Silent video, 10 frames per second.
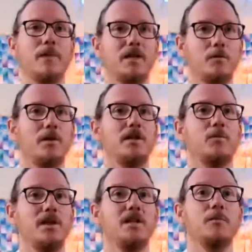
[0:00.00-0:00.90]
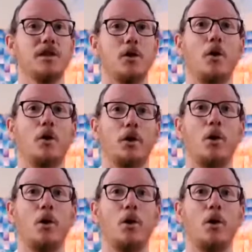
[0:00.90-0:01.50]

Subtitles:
That's what his wisdom is called,